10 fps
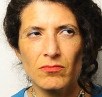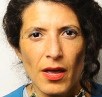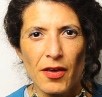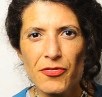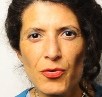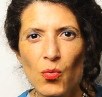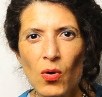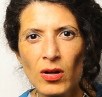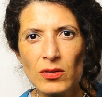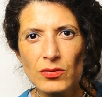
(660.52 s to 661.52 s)
if you
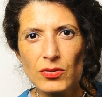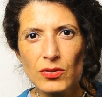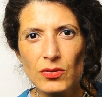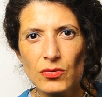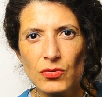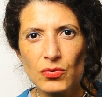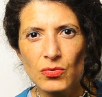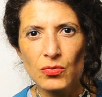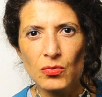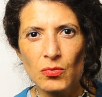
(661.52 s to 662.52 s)
want
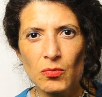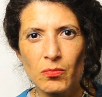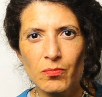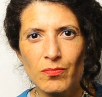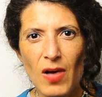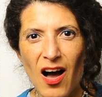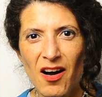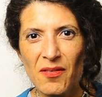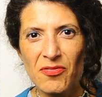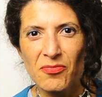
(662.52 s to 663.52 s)
to
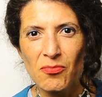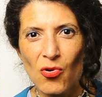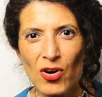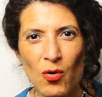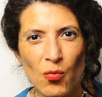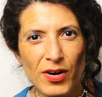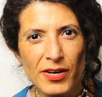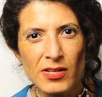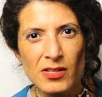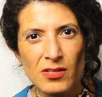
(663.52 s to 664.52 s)
have more
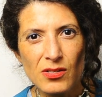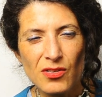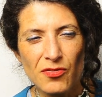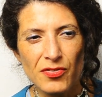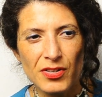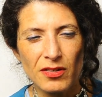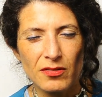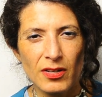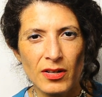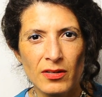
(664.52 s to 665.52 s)
awareness of it,
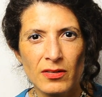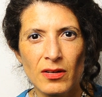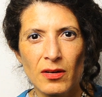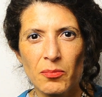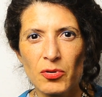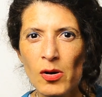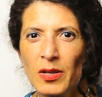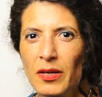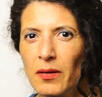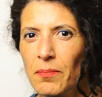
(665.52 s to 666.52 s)
then
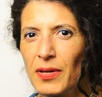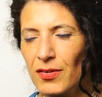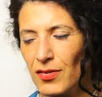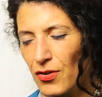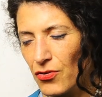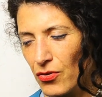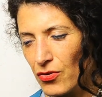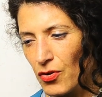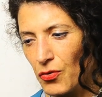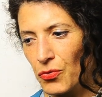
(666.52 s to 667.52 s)
probably meditation is
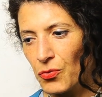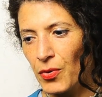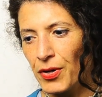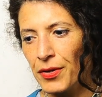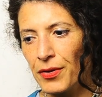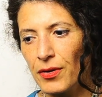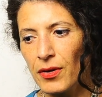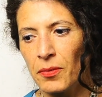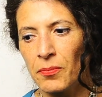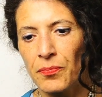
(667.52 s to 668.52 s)
a good way
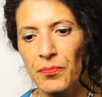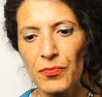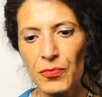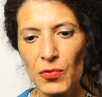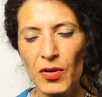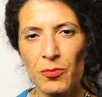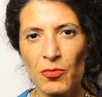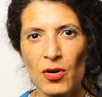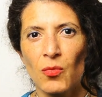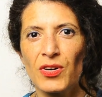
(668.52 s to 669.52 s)
to get
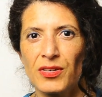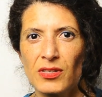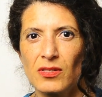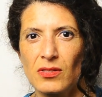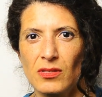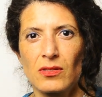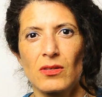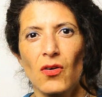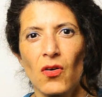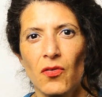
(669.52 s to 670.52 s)
more awareness
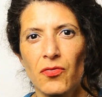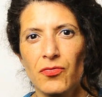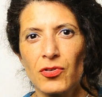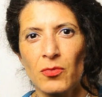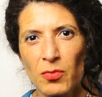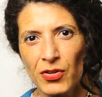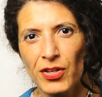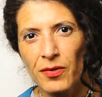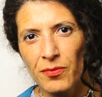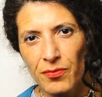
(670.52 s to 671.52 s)
of your body.